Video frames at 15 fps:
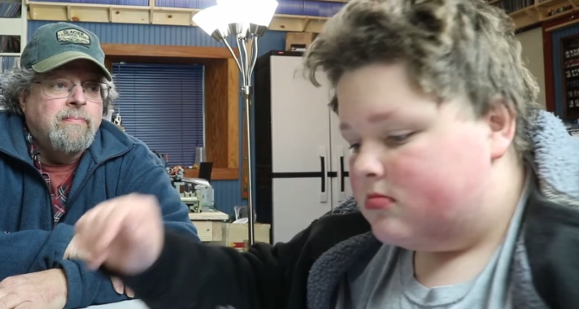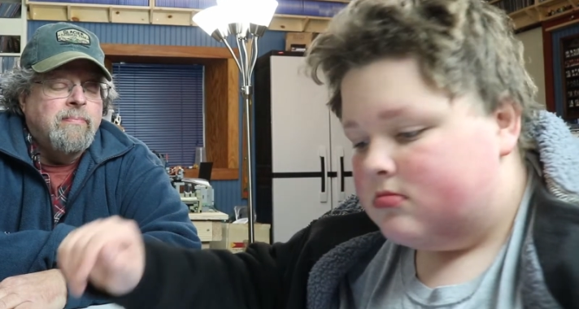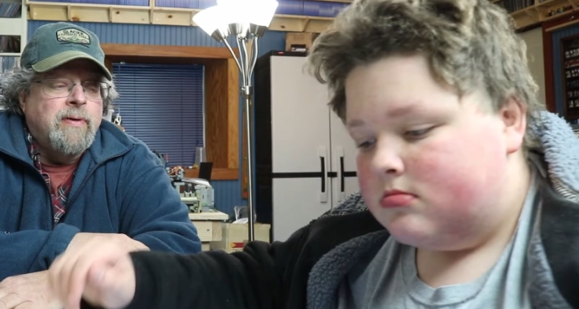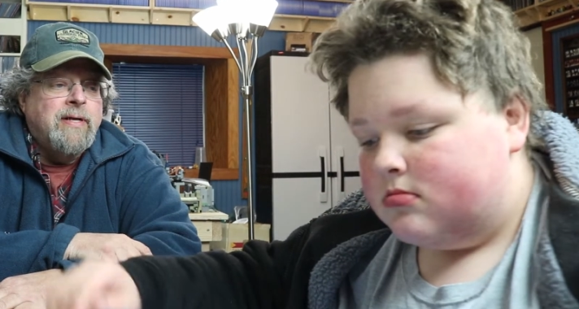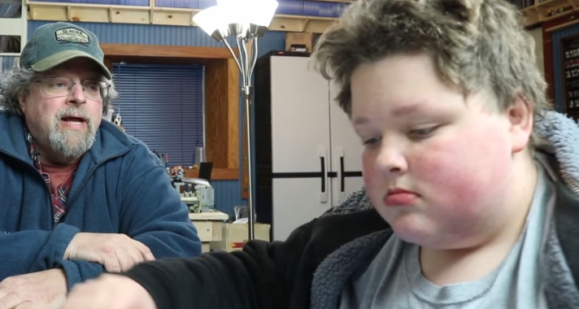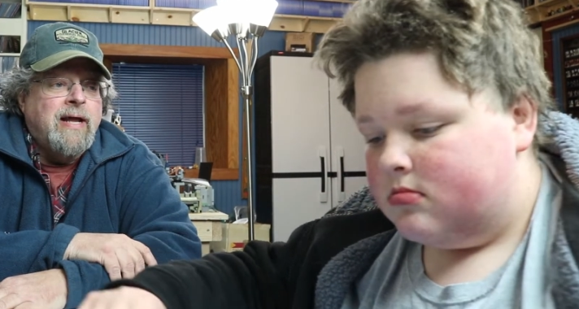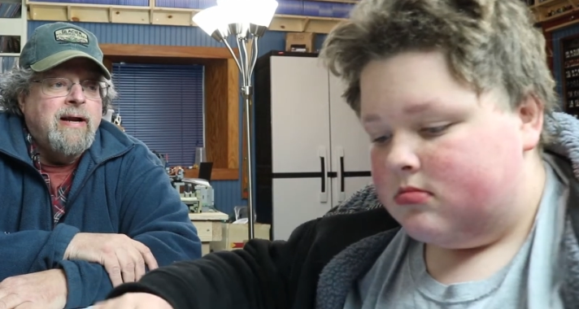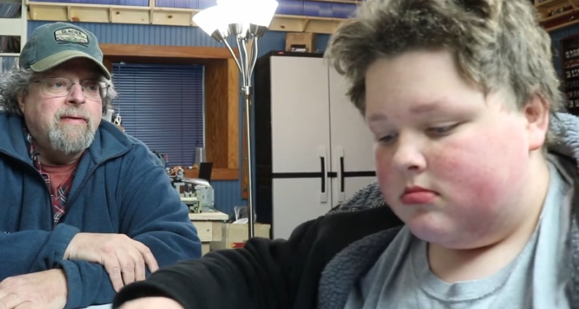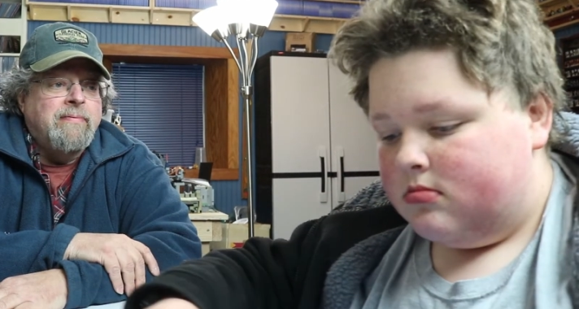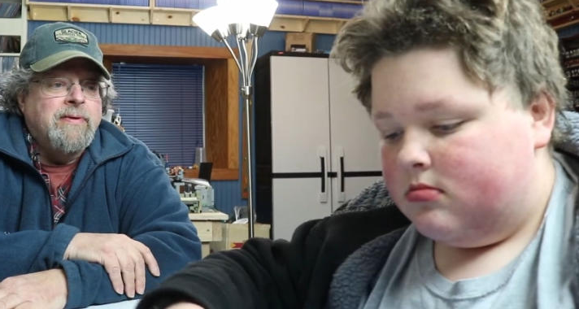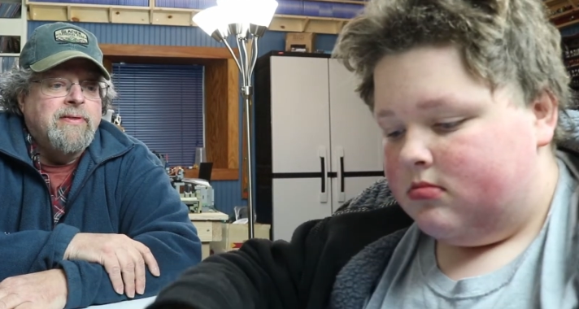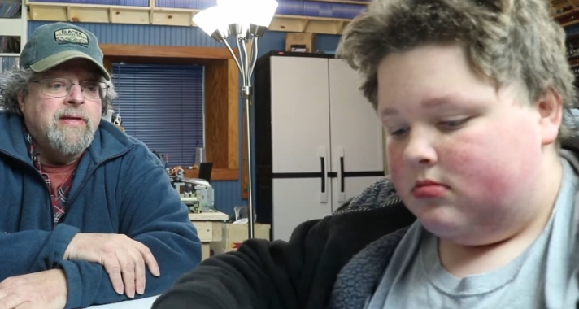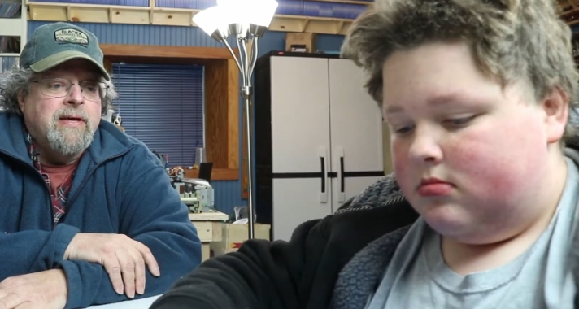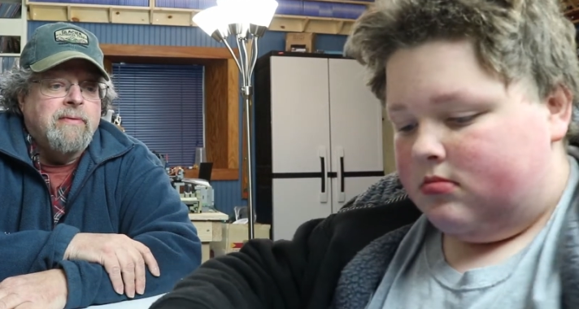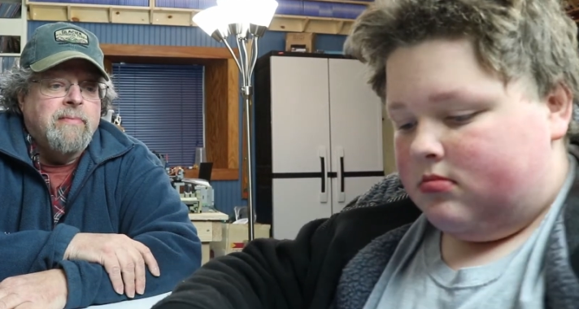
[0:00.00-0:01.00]
Speaker 1: But not
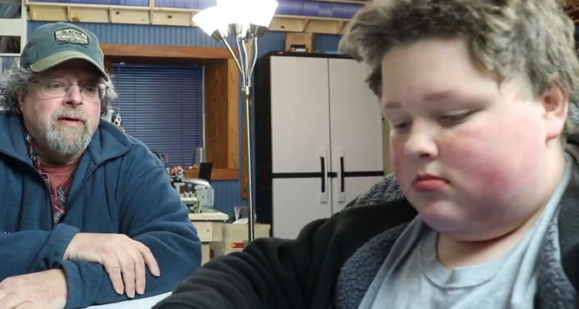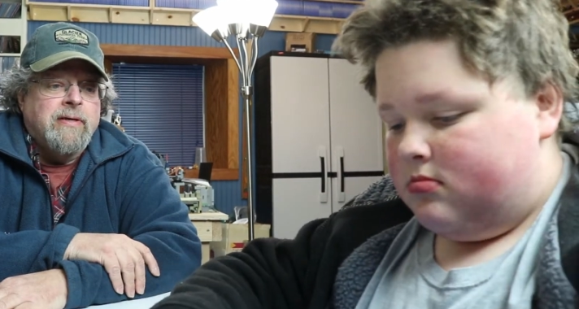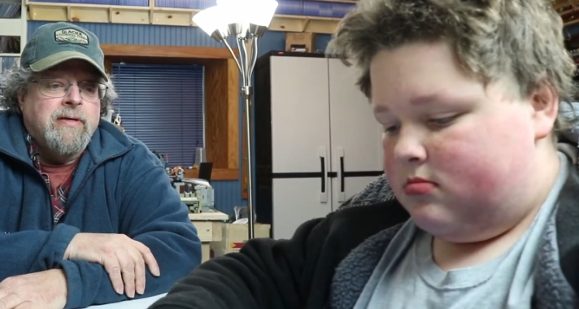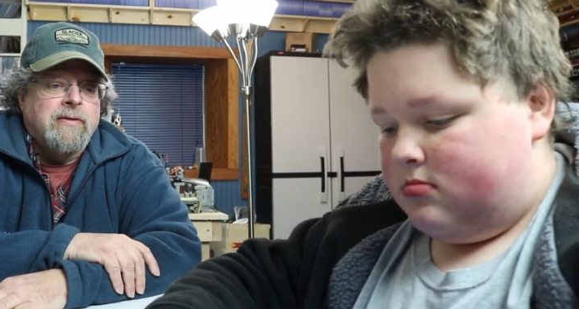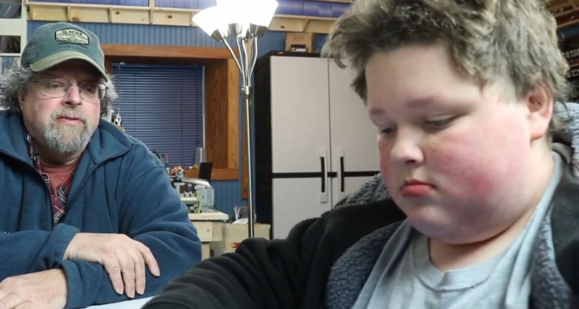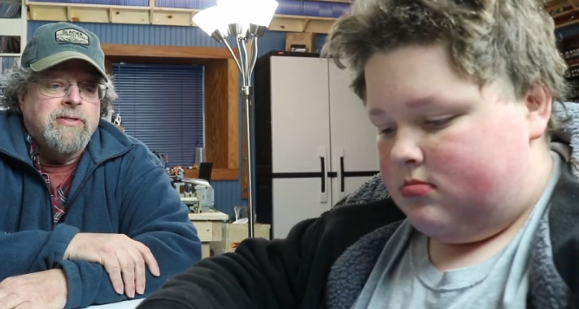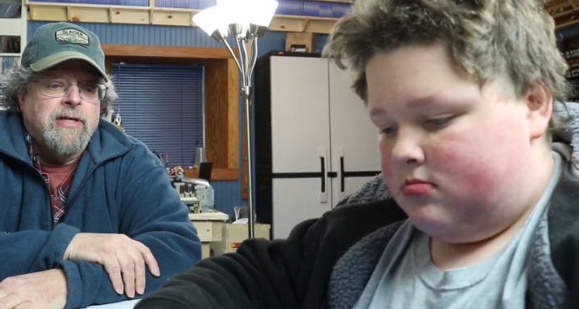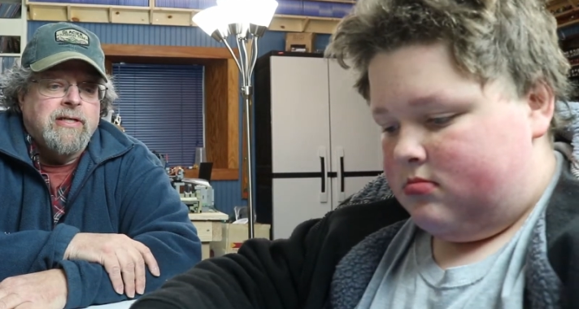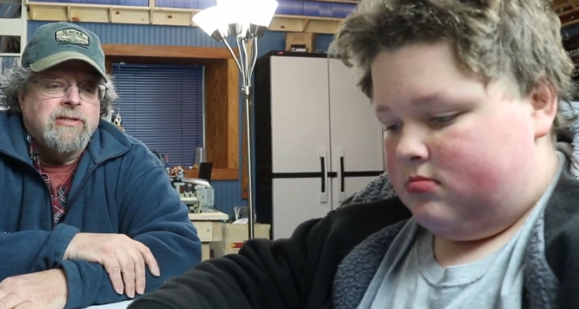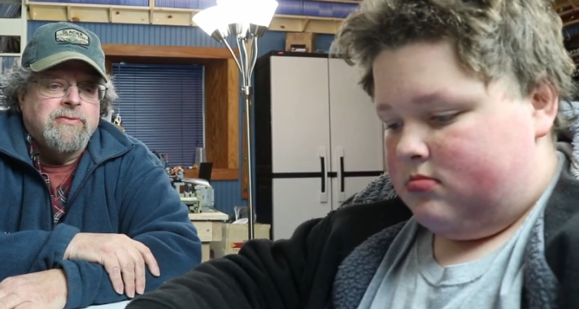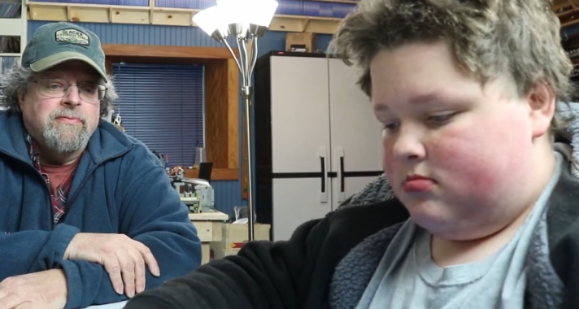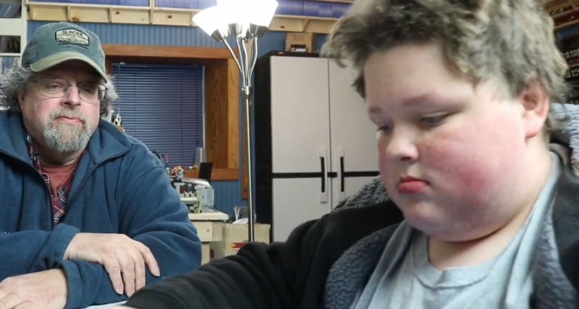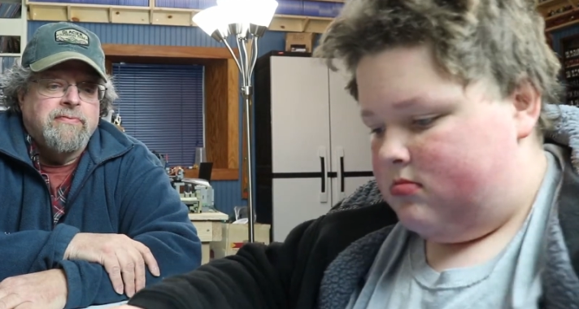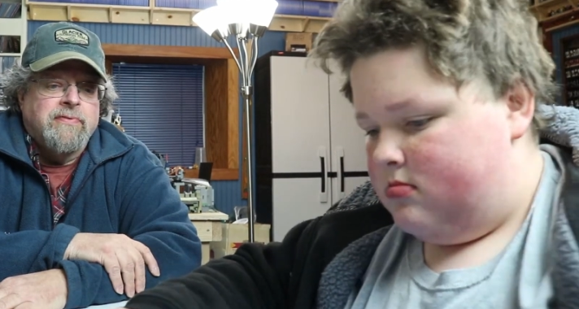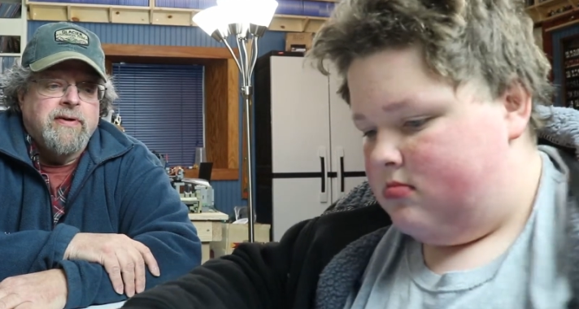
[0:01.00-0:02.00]
everything, my young
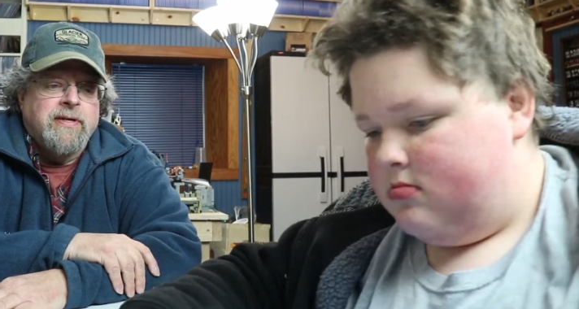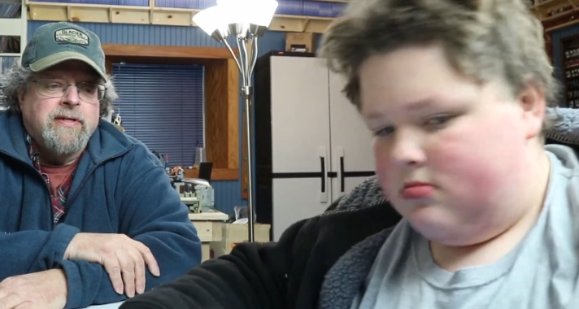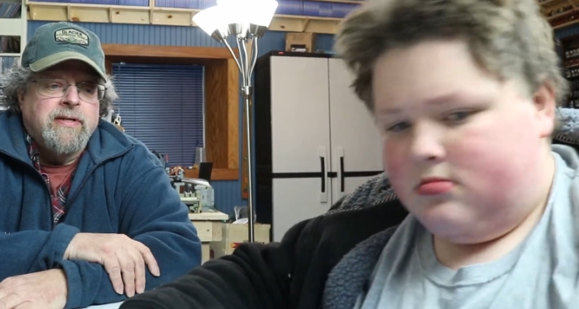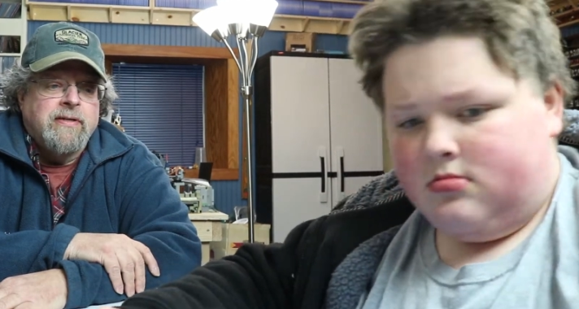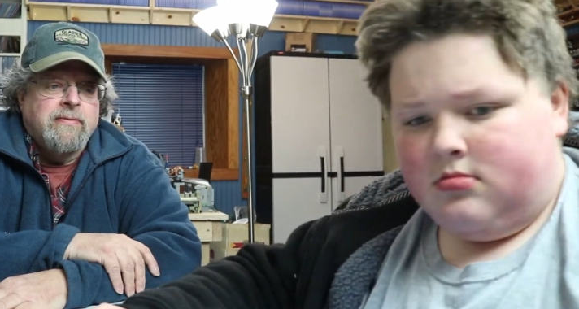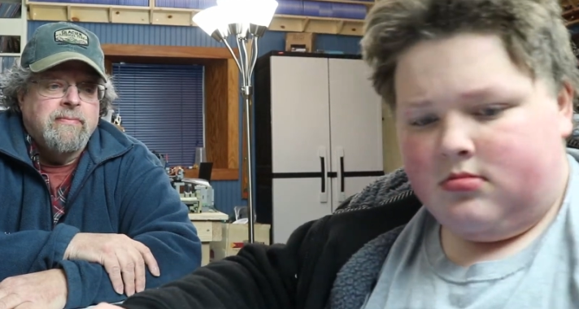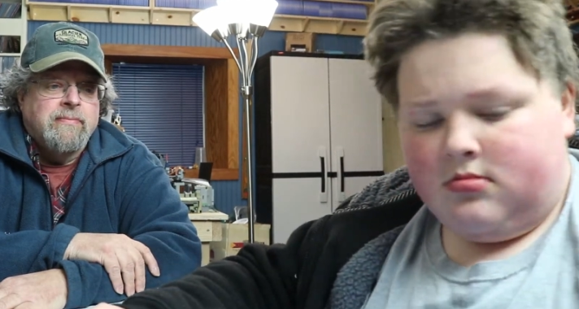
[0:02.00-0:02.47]
Joshua friend.